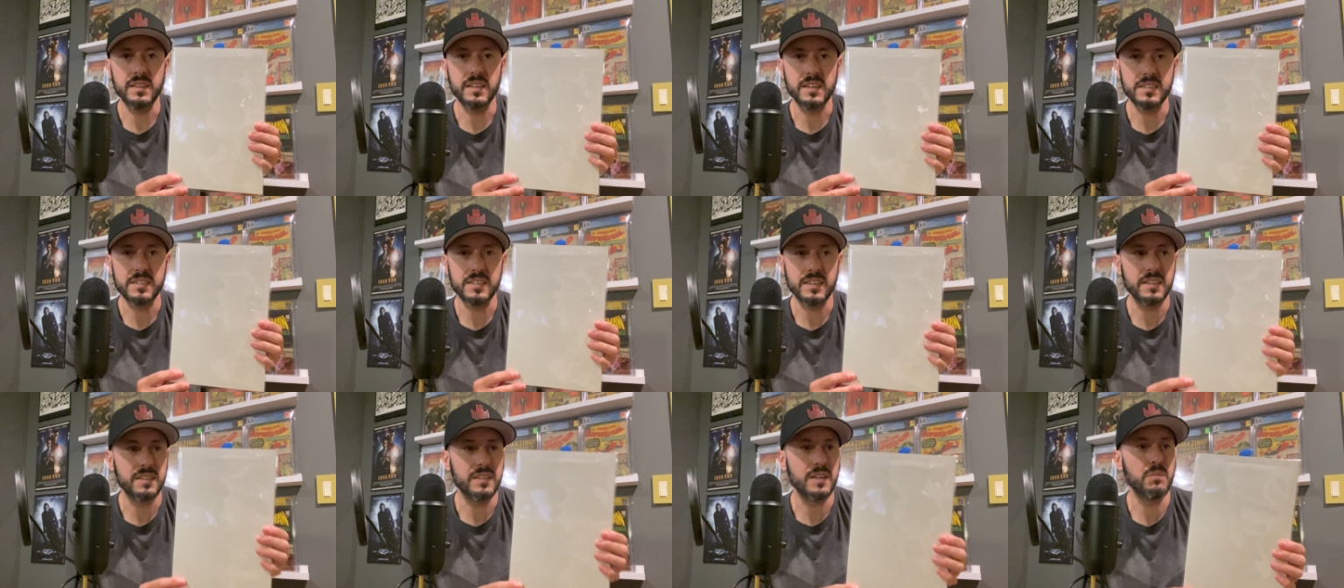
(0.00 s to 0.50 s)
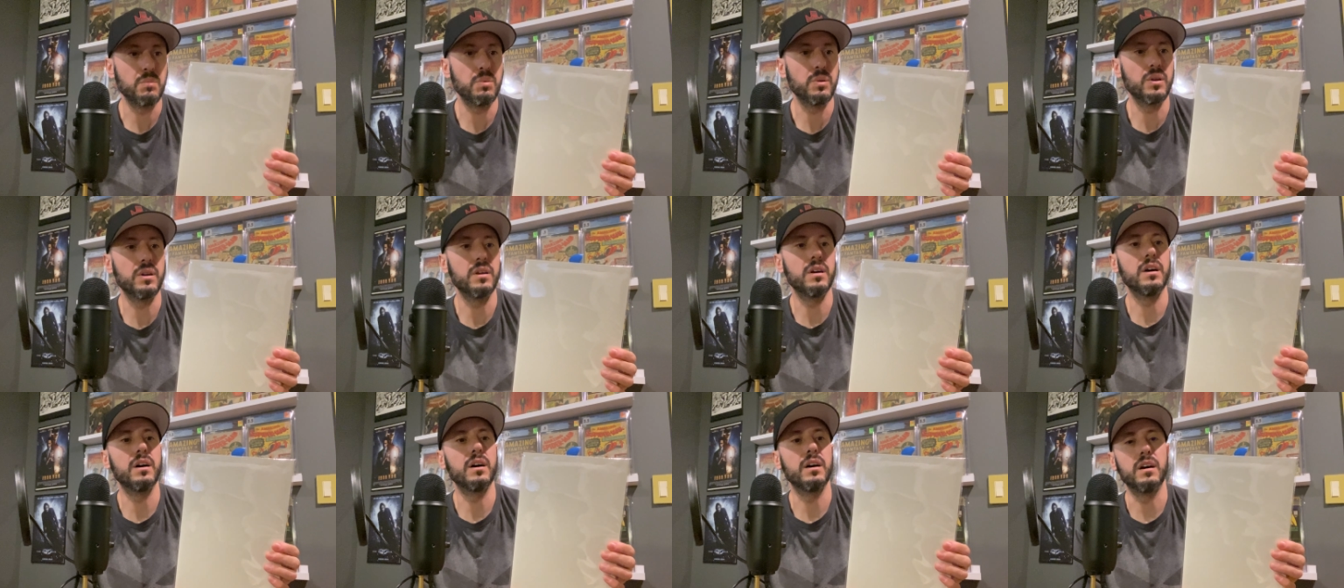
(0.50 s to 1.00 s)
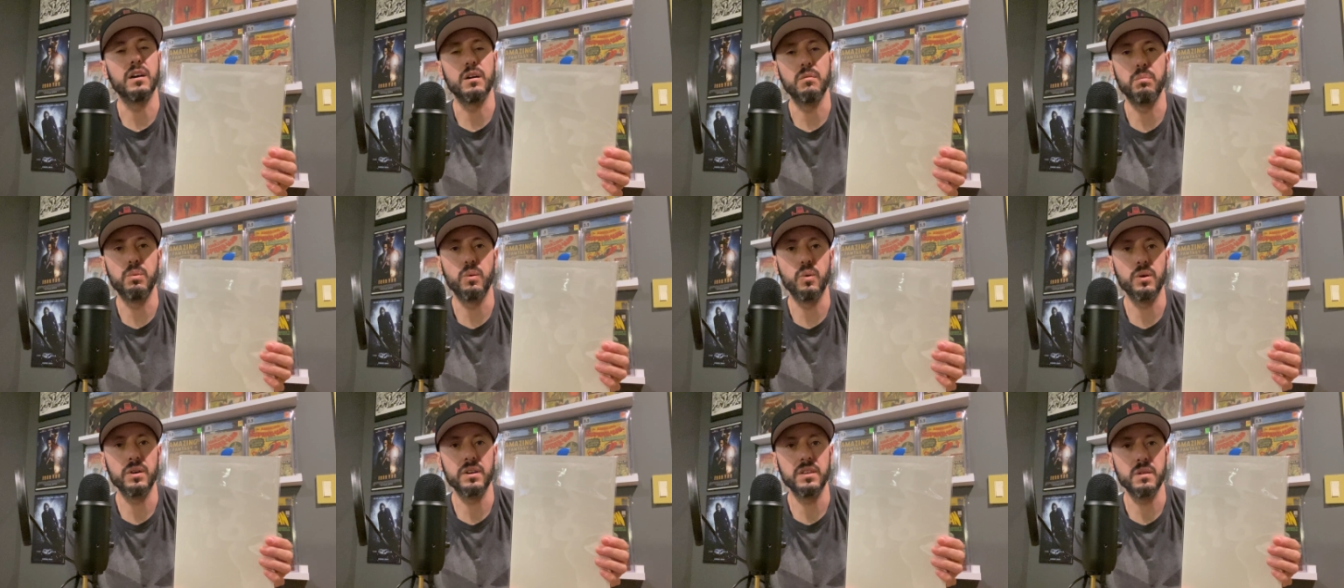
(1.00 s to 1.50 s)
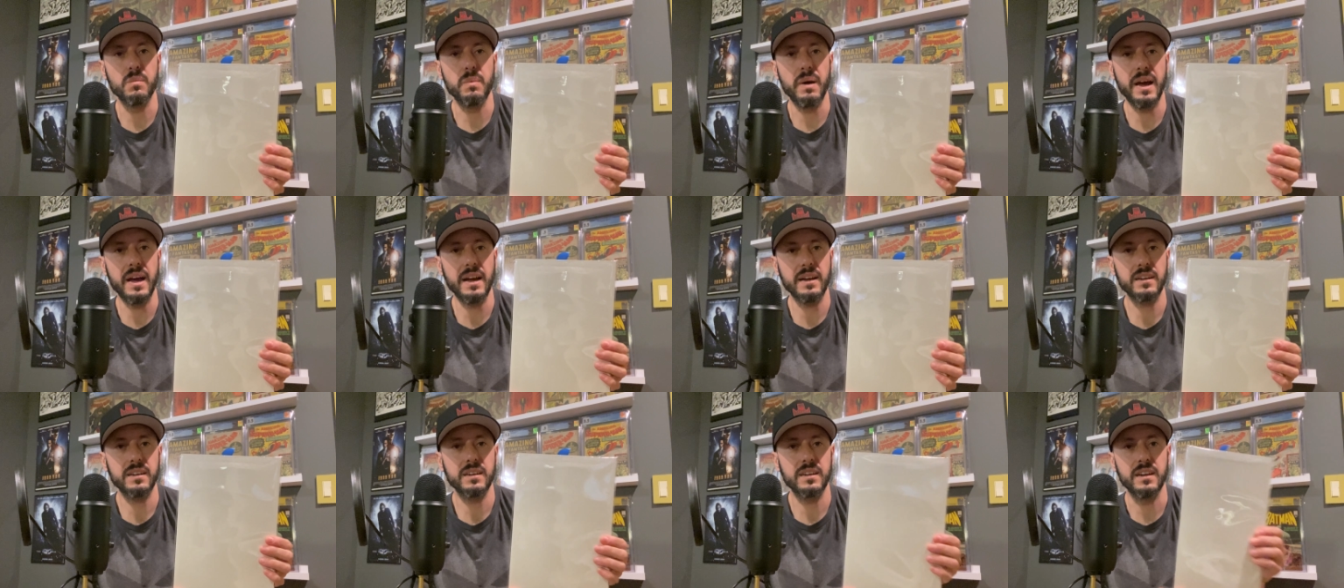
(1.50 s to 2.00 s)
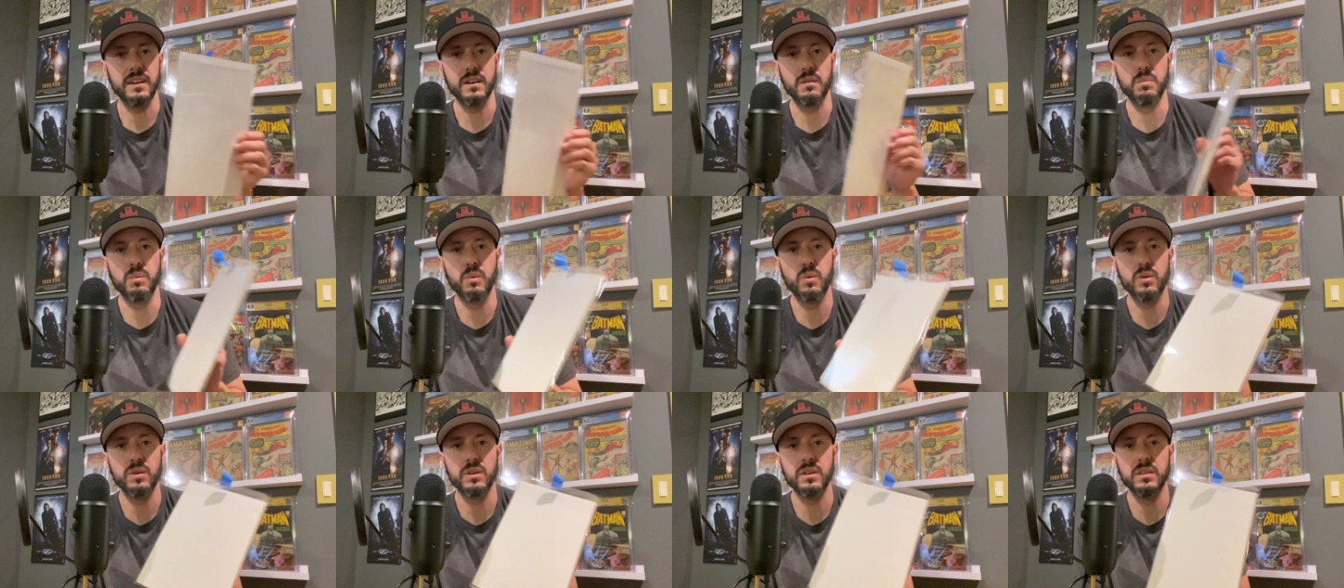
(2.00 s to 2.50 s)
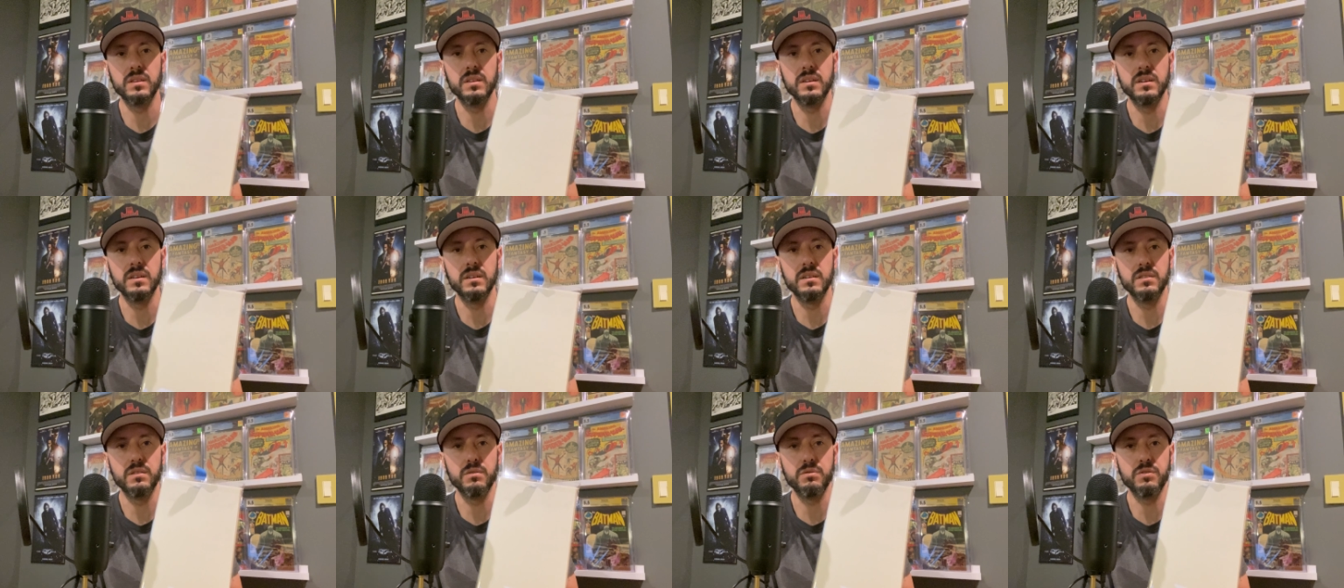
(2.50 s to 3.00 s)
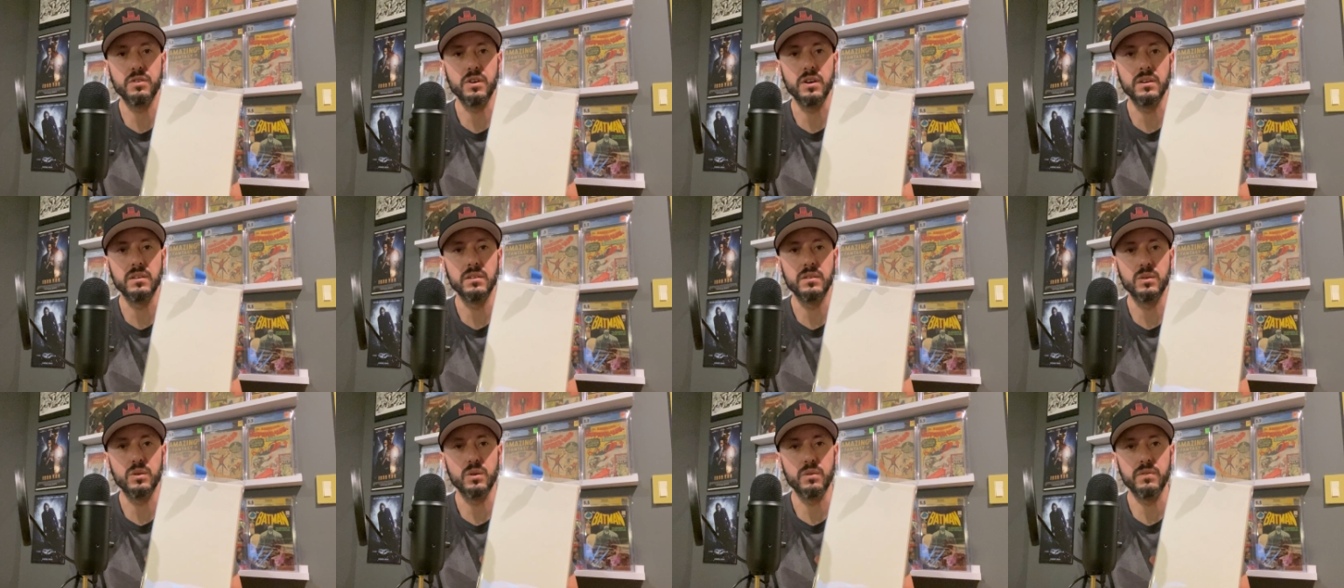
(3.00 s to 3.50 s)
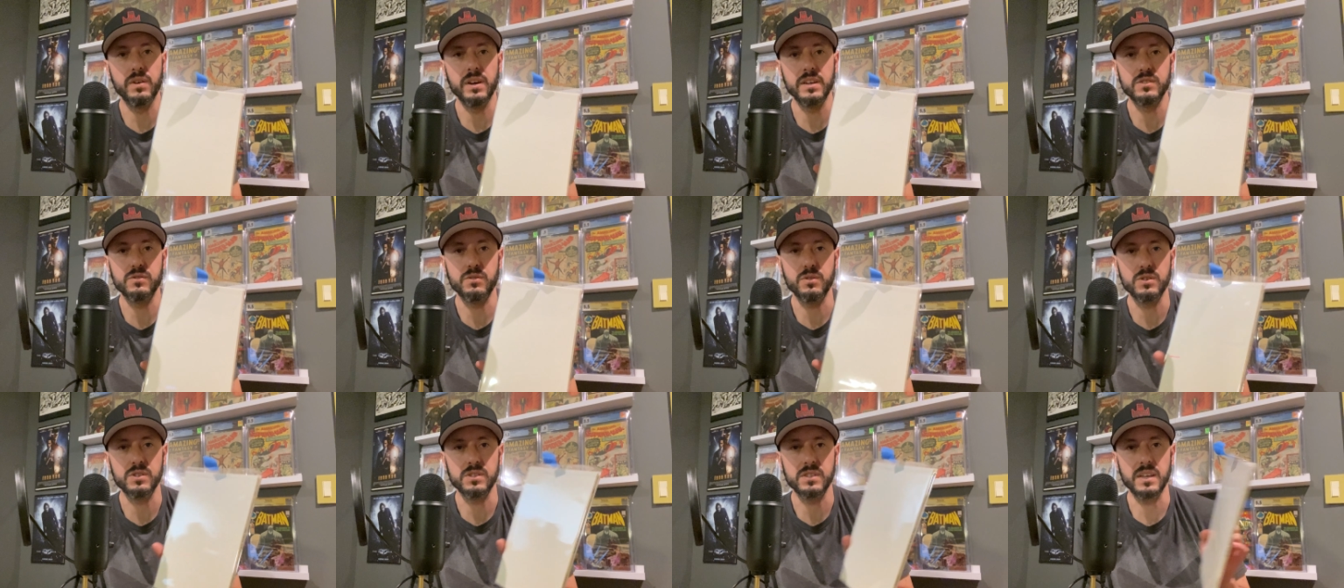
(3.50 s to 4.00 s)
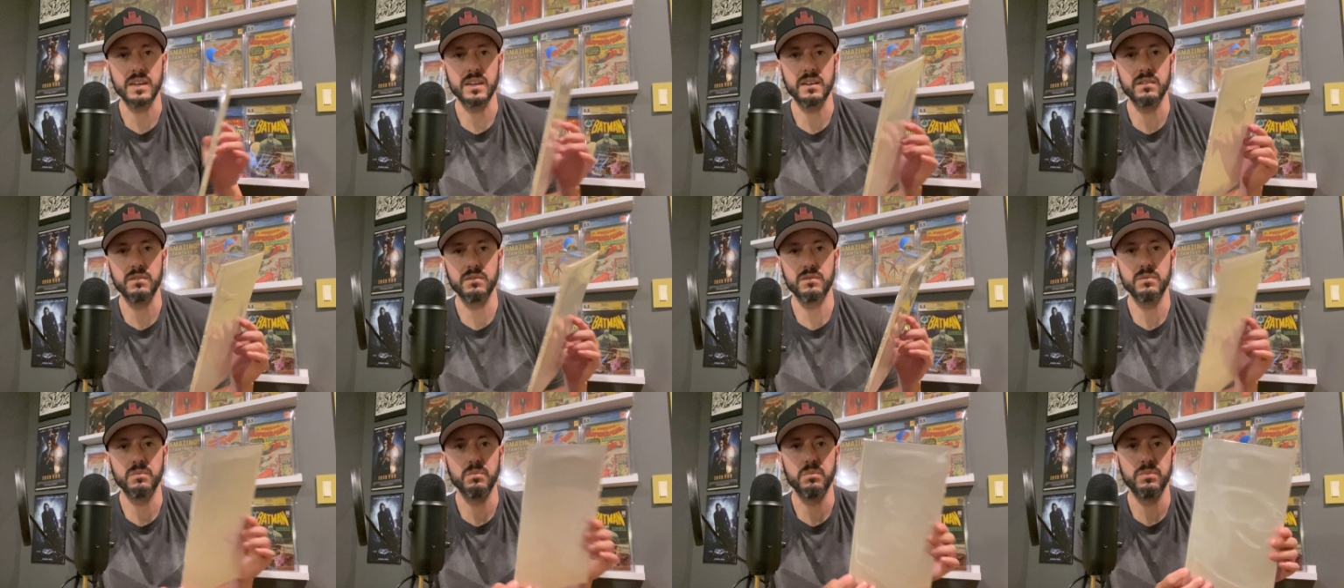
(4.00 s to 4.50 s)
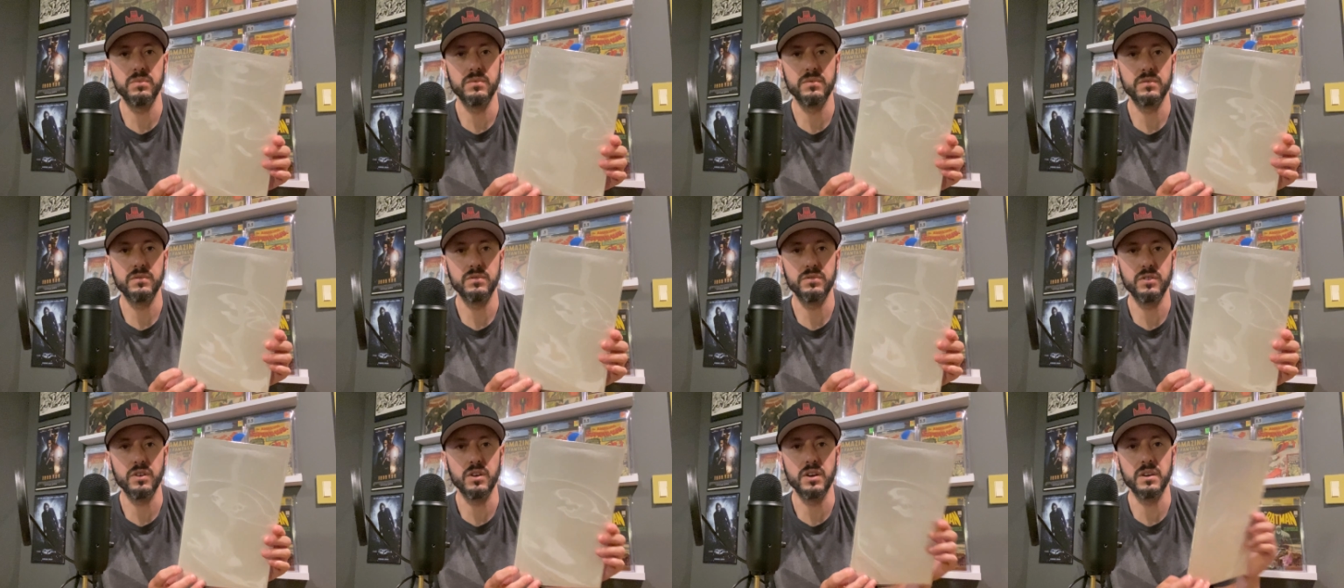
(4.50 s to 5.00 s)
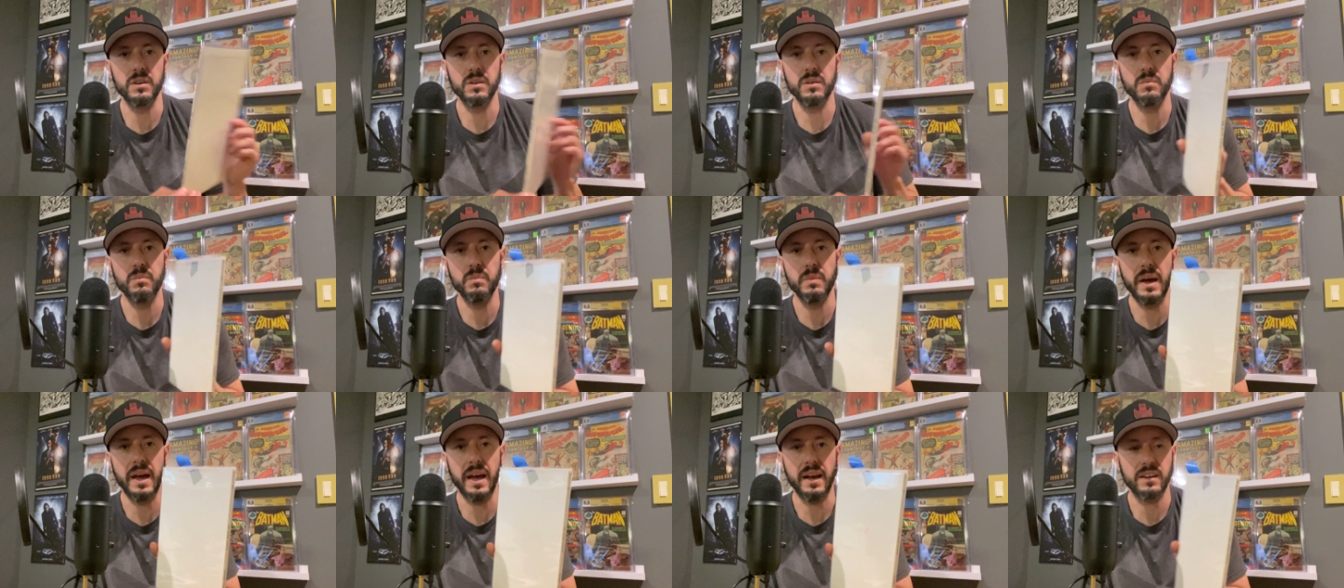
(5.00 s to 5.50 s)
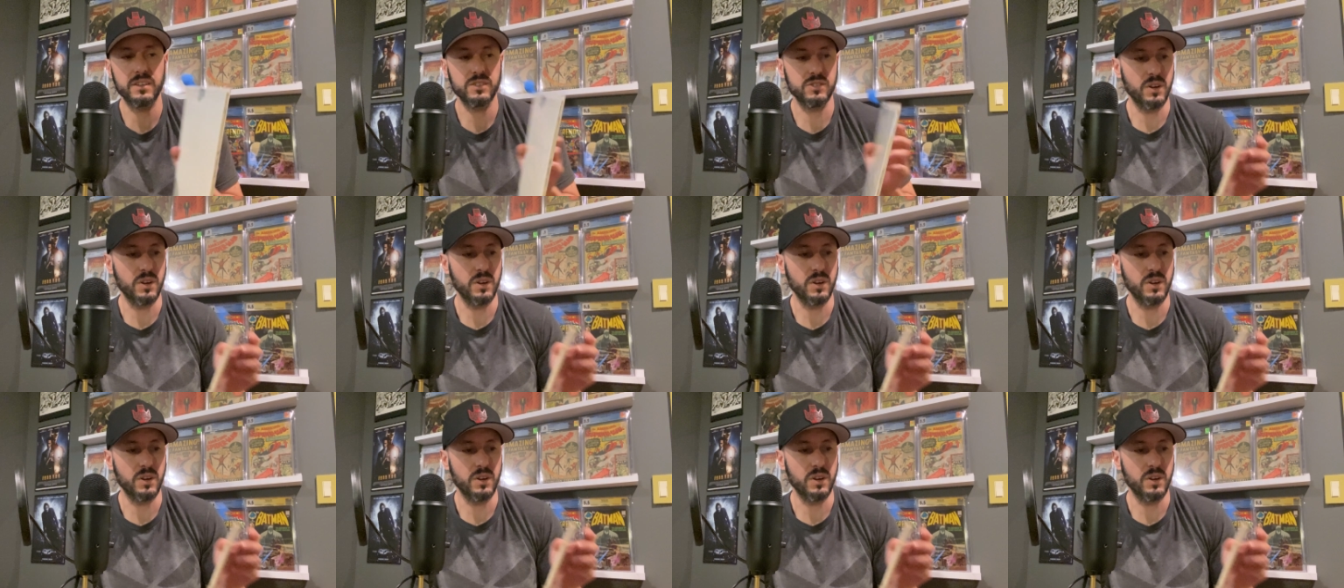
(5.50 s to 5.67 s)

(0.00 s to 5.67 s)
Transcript: They sent they put a board in the back and a board in the, the front, or vice versa, front back.